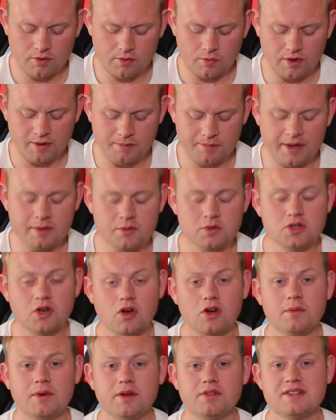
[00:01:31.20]
when people
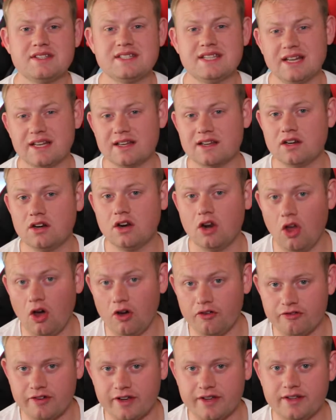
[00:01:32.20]
talk about the silicon
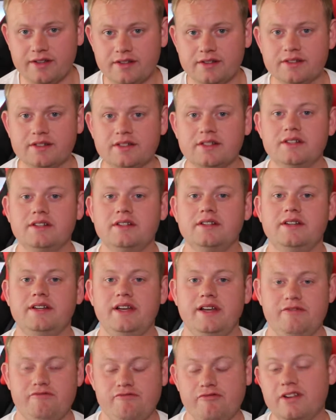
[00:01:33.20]
lottery,
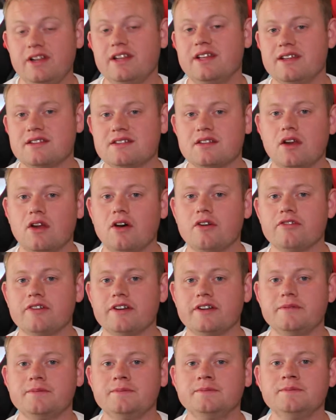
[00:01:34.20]
it really is a
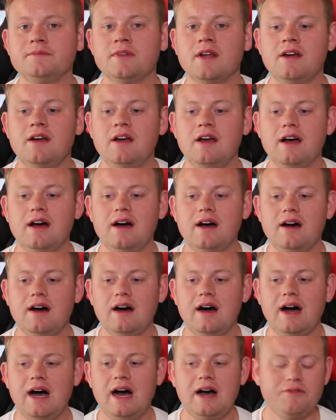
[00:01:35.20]
lottery.
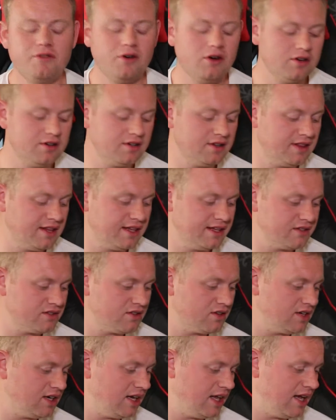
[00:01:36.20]
I've ordered things
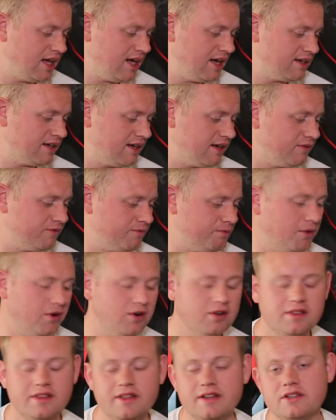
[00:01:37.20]
online, I've
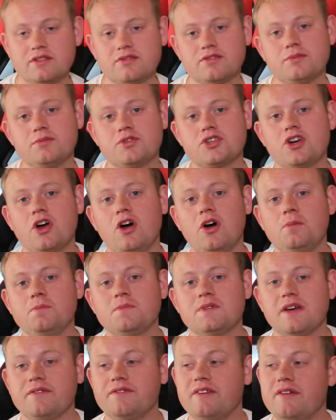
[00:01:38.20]
bought things from
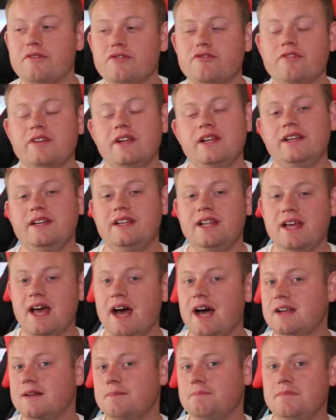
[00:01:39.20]
shops, I've never really
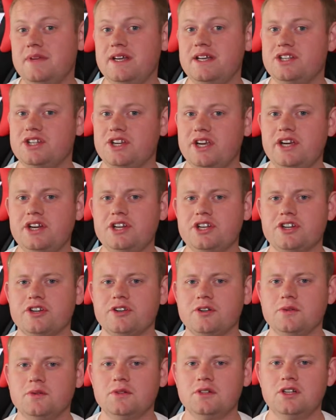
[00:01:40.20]
had a major
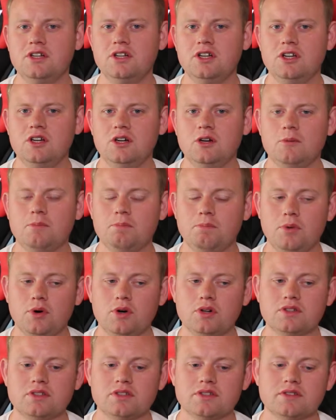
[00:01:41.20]
issue,
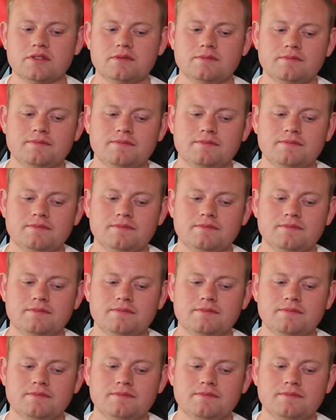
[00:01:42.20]
but